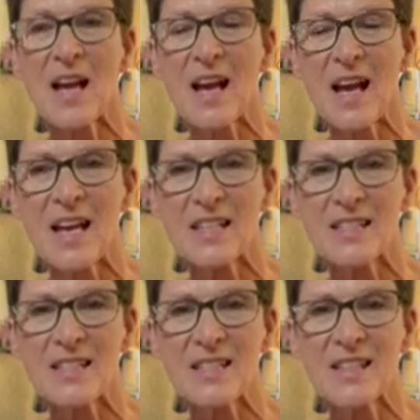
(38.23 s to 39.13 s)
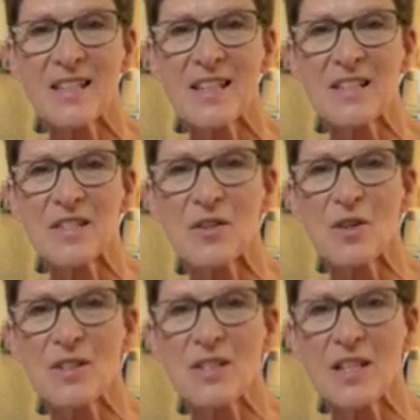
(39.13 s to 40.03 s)
and it's
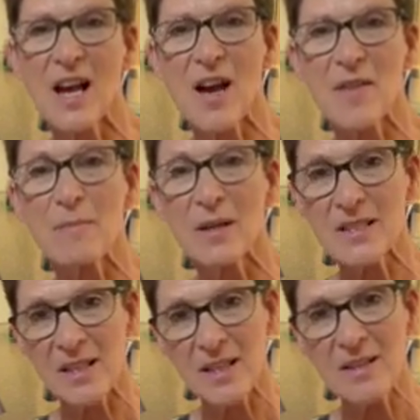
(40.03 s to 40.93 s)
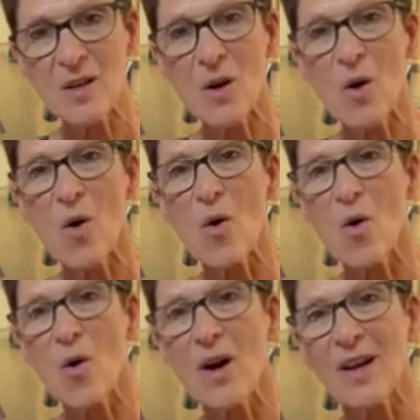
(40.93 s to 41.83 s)
got either butter
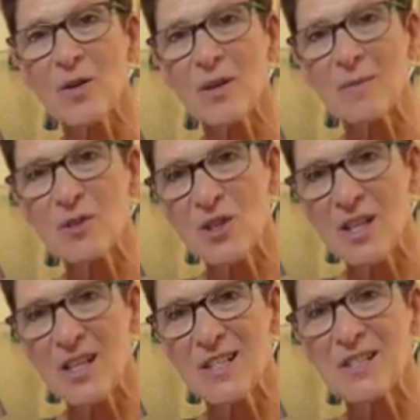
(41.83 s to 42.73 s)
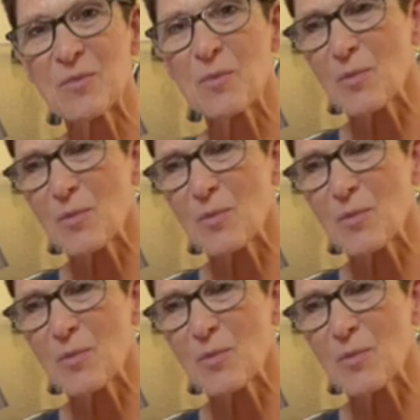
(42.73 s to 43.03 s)
or a cream cheese.